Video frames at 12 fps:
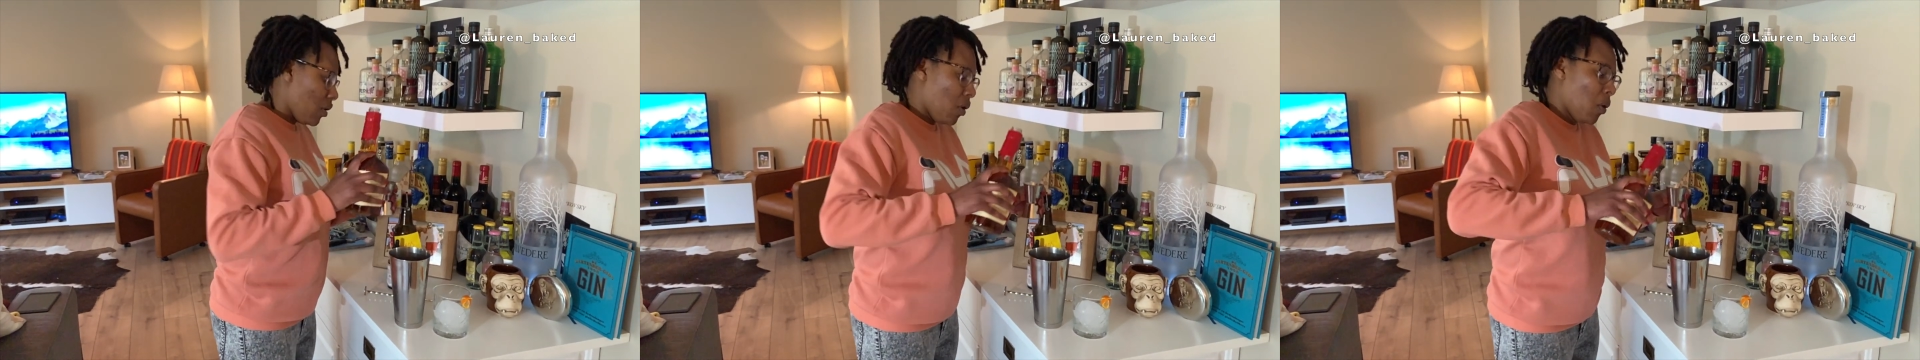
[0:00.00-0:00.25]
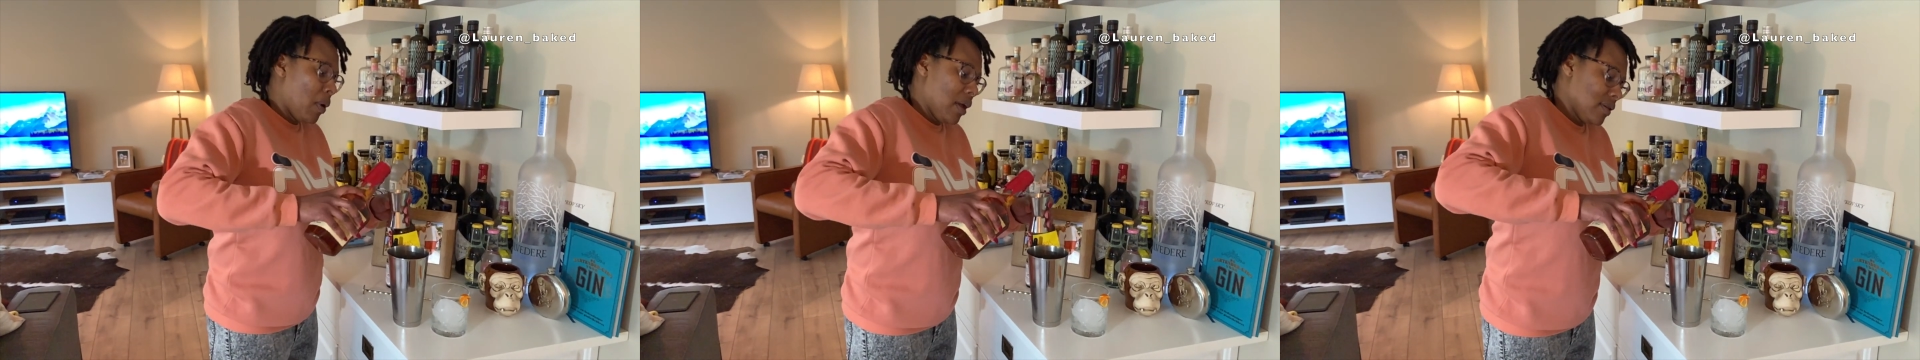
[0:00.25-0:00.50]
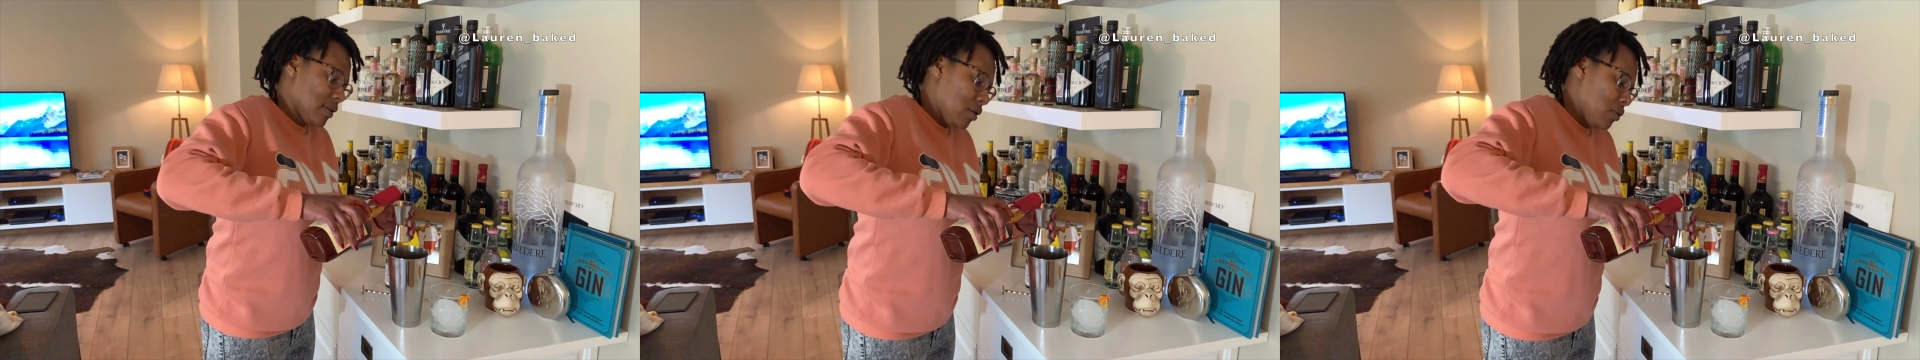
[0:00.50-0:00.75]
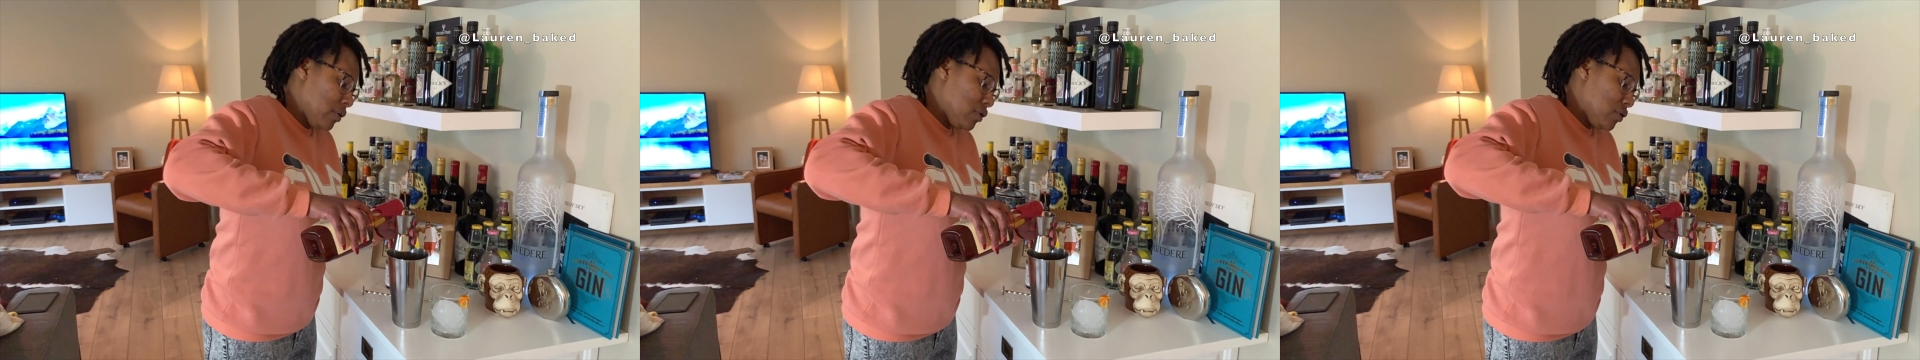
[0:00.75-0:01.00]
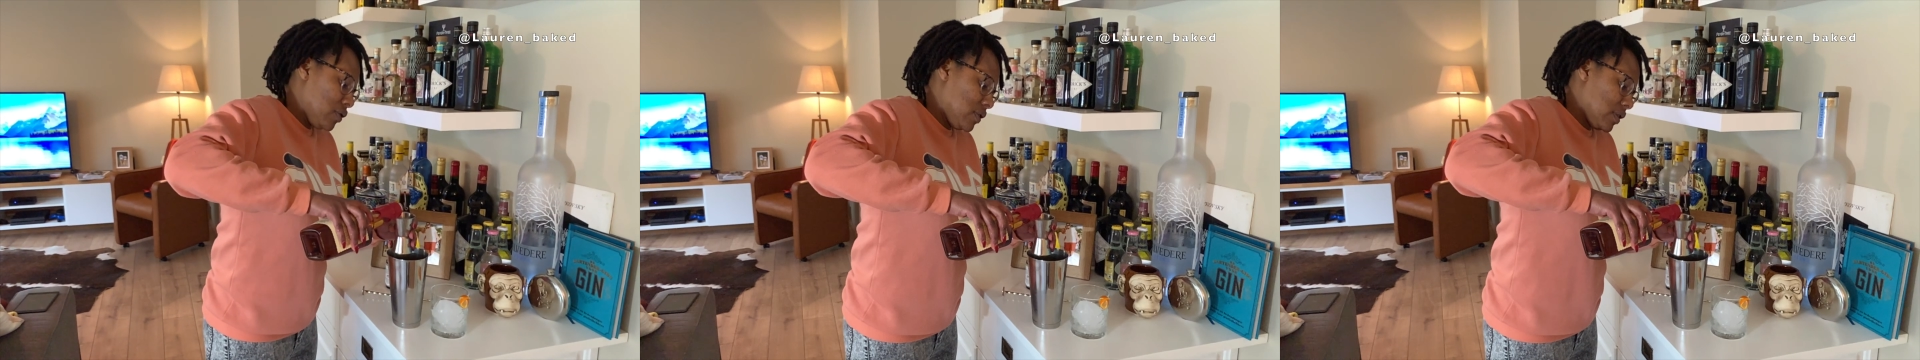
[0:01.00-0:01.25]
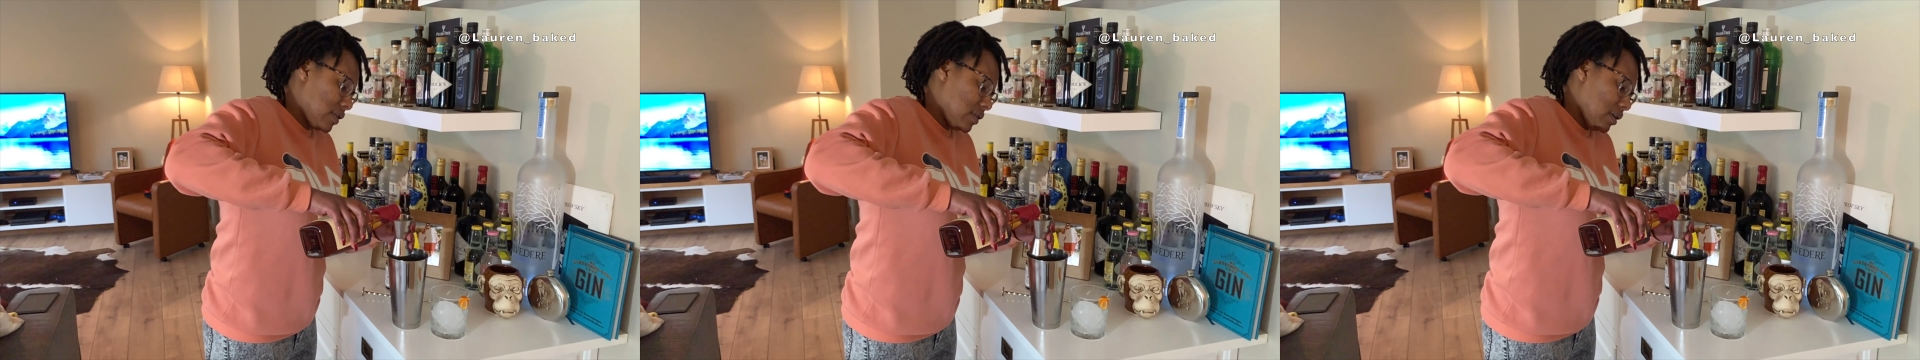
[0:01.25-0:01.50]
always use
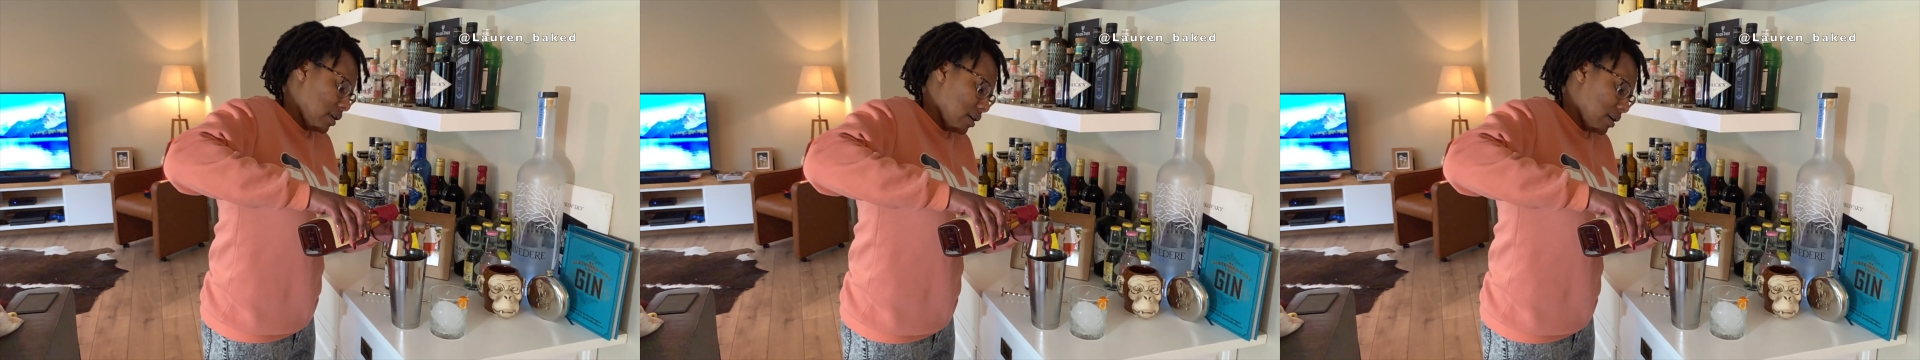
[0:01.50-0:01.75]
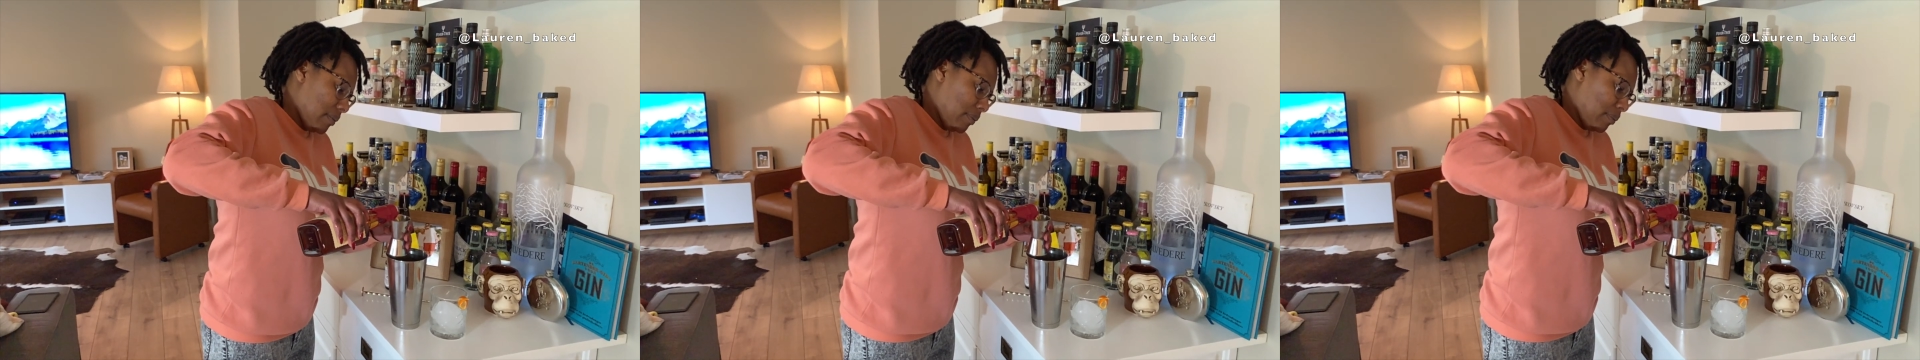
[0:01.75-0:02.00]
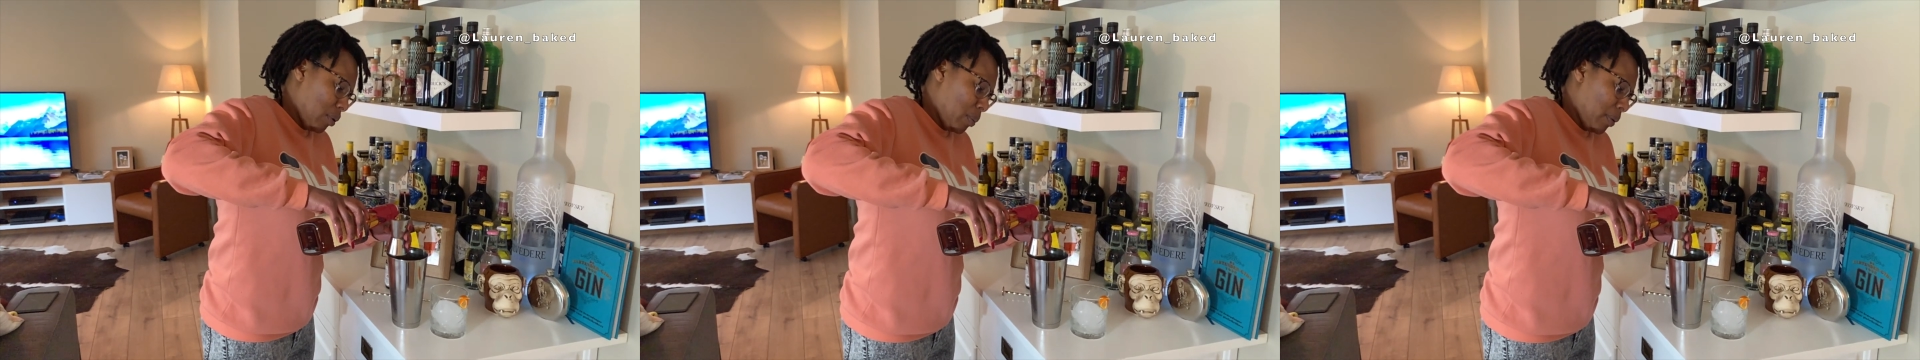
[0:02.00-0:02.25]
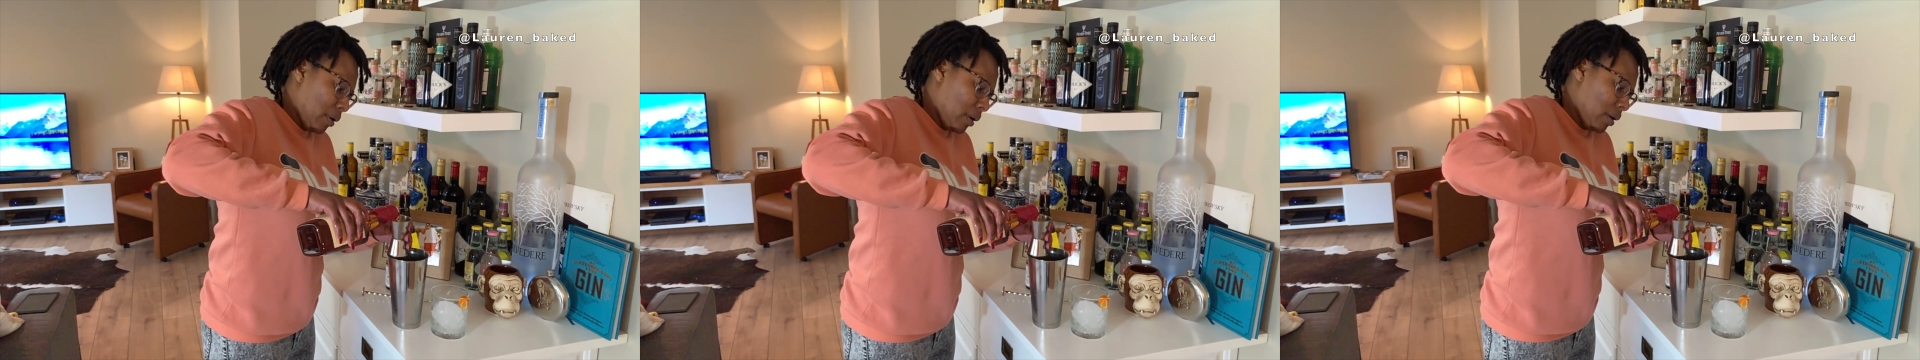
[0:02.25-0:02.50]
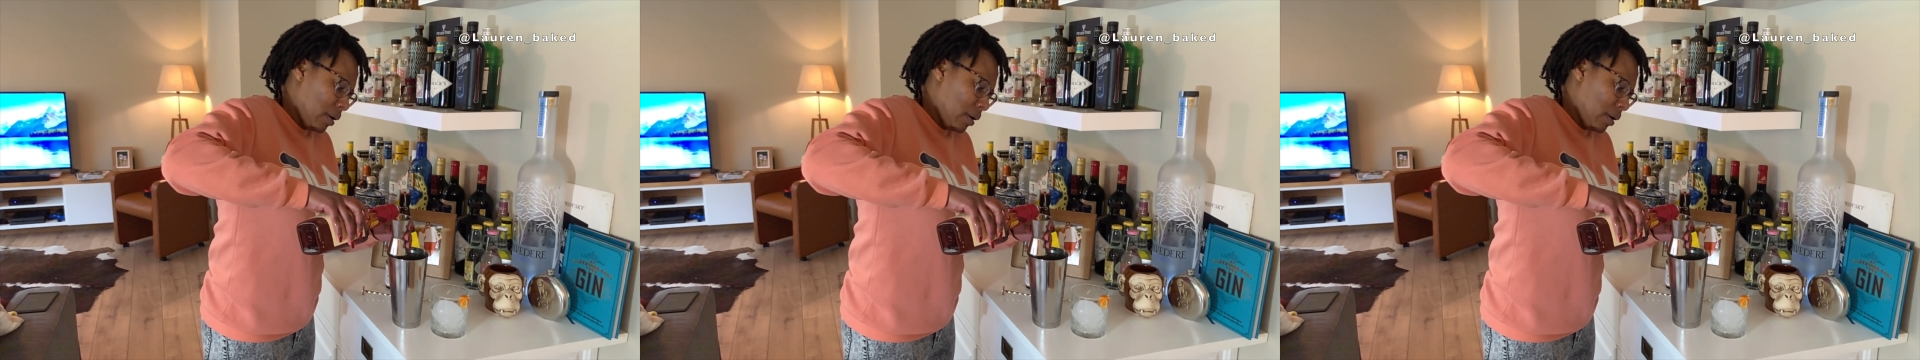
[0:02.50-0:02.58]
60 bourbon.